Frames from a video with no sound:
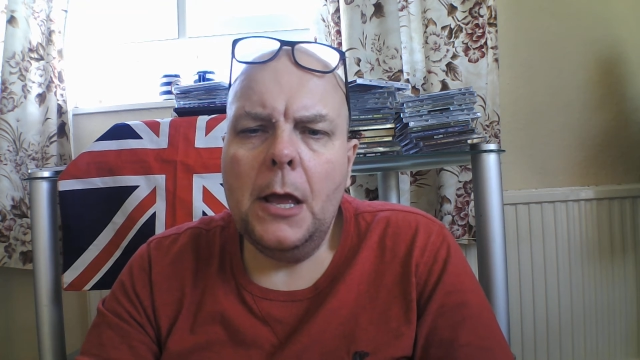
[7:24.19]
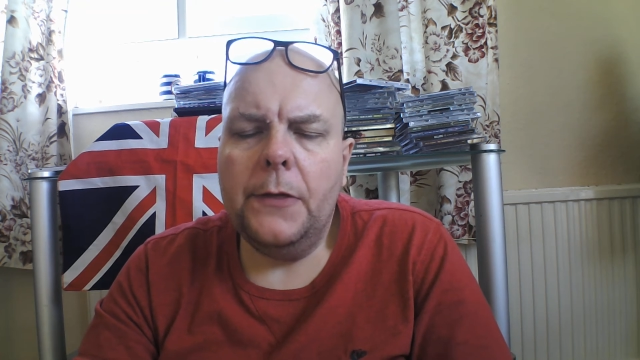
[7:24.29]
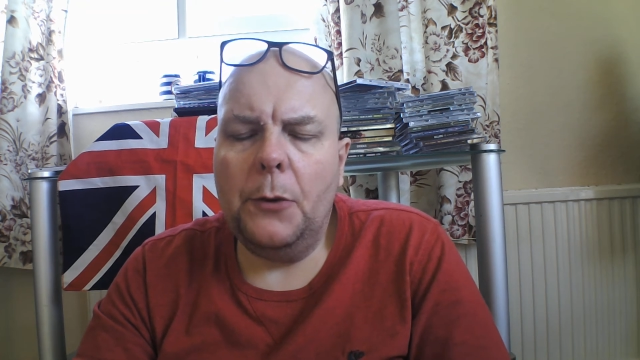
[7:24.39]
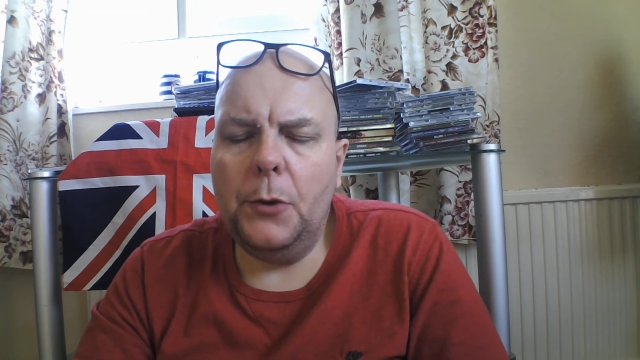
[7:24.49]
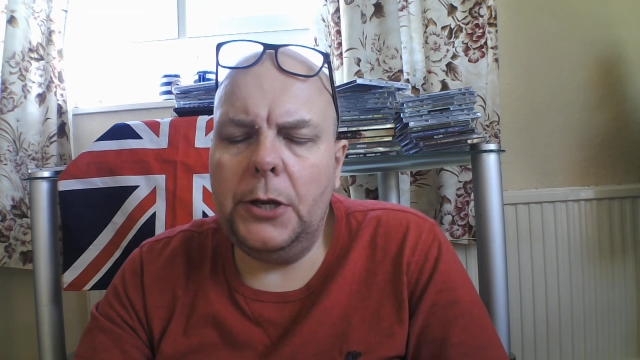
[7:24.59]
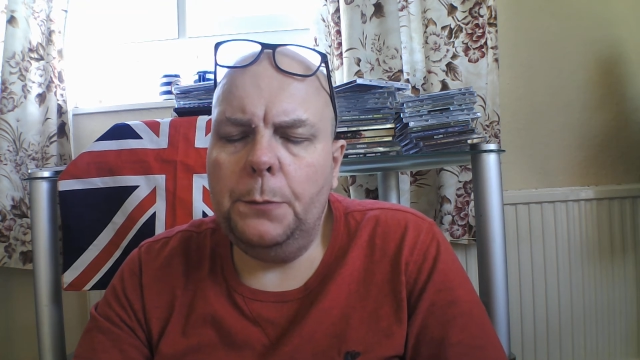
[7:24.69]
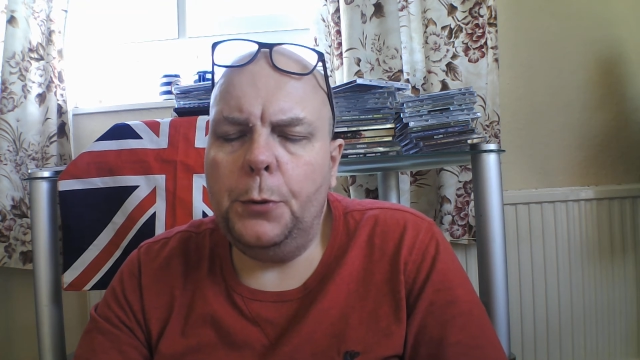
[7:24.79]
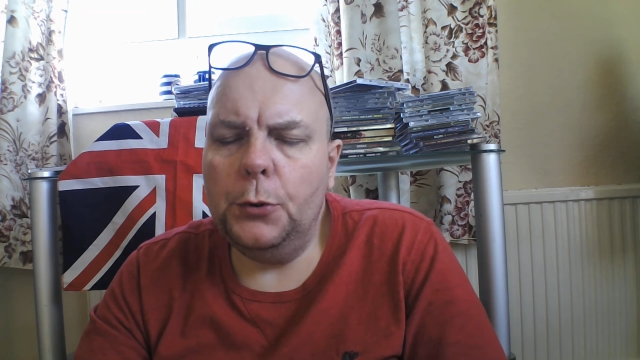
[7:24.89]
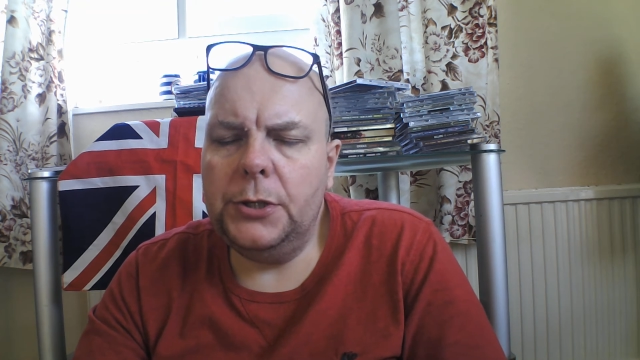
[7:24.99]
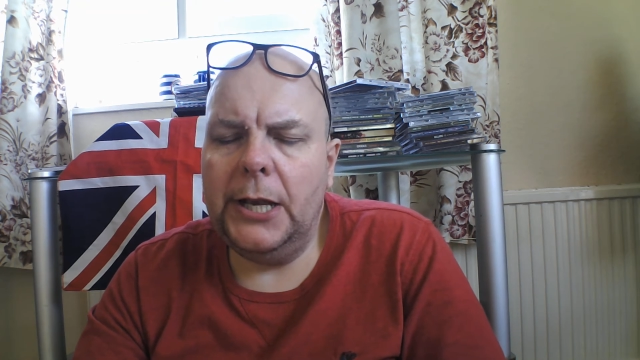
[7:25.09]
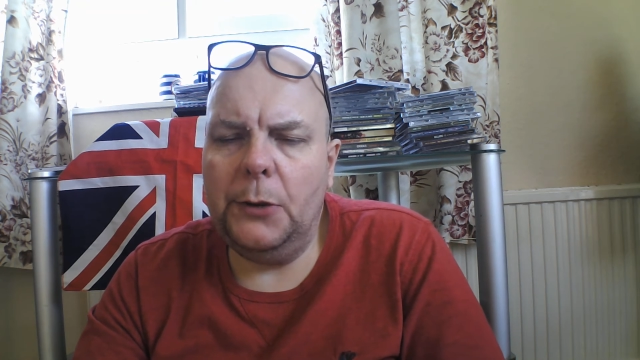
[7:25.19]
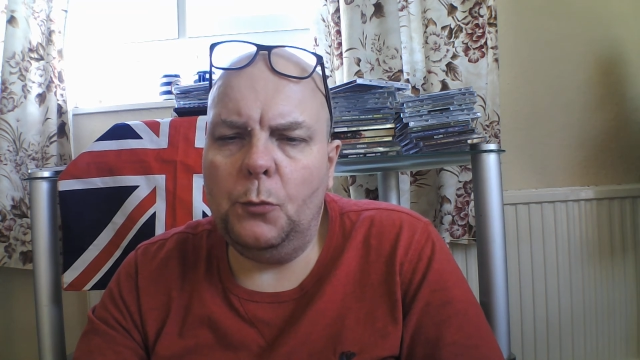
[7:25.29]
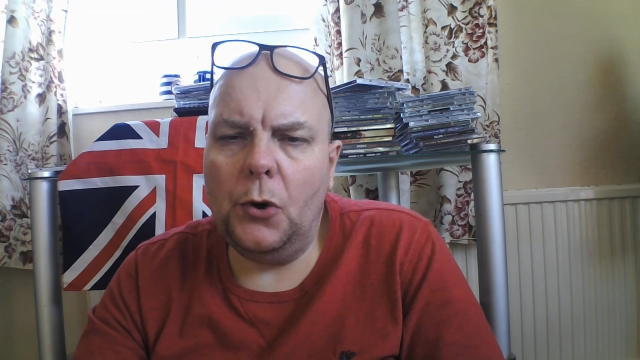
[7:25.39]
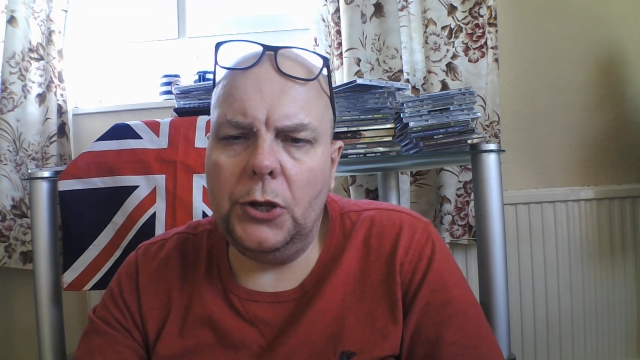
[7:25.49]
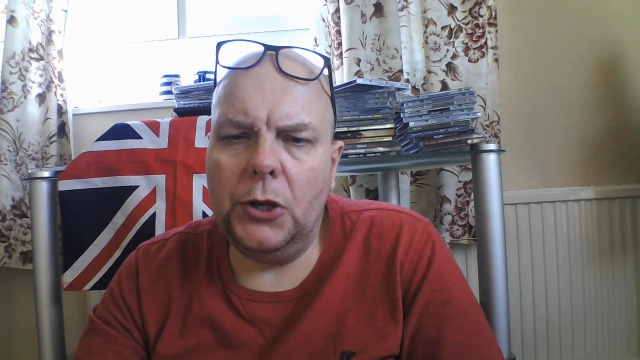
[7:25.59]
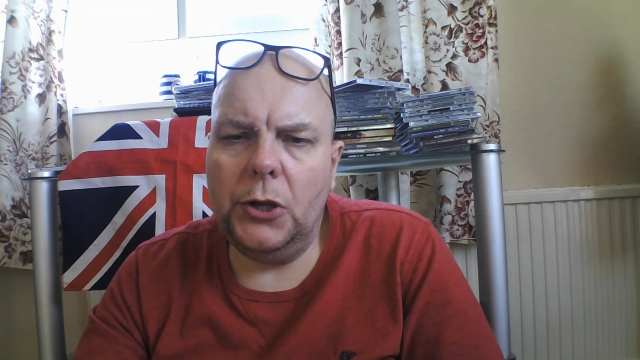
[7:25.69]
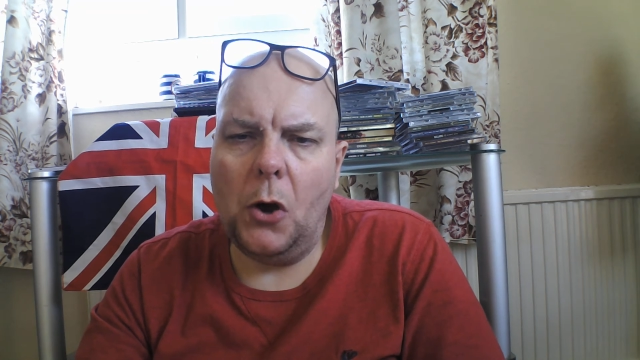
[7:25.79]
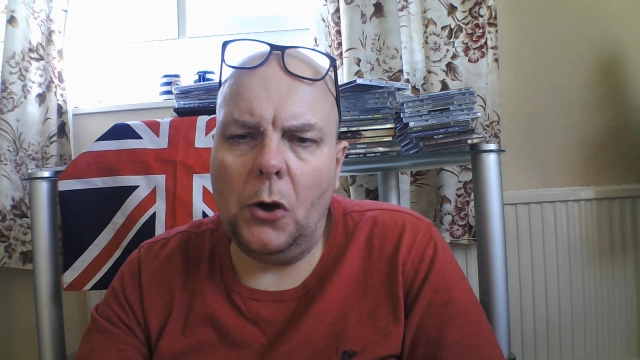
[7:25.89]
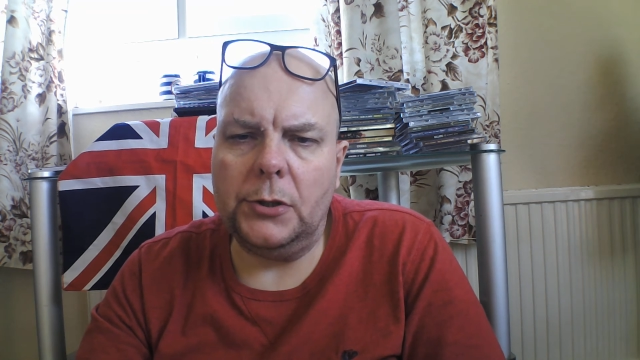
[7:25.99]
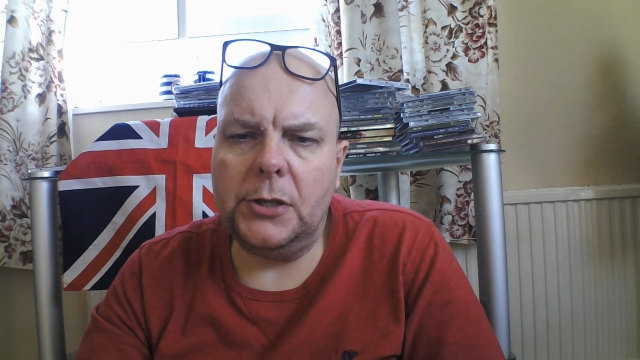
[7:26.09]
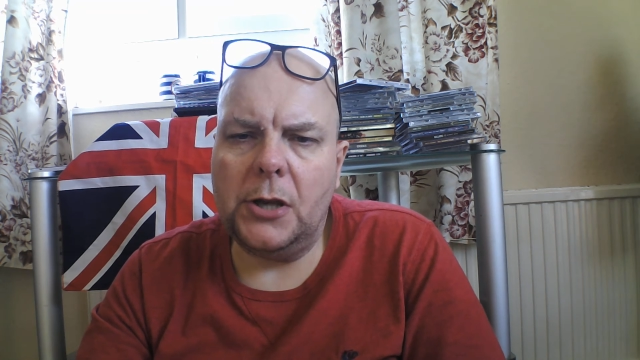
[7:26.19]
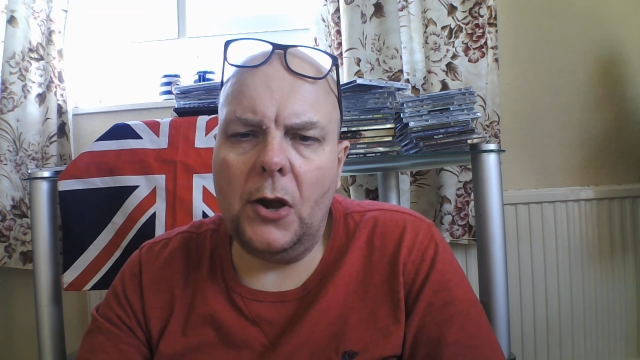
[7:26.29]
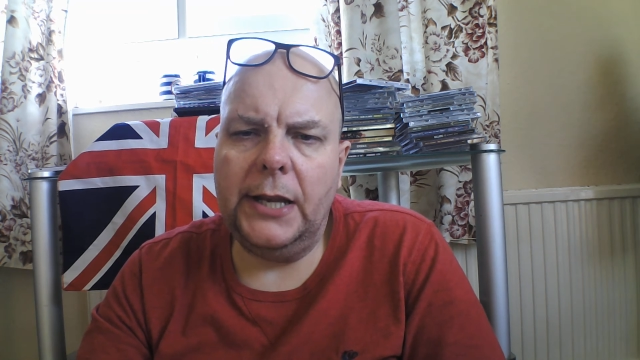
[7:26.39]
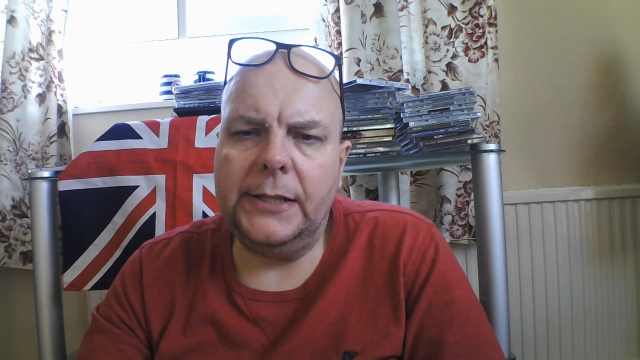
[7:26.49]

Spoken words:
that when you put in what you want, i.e.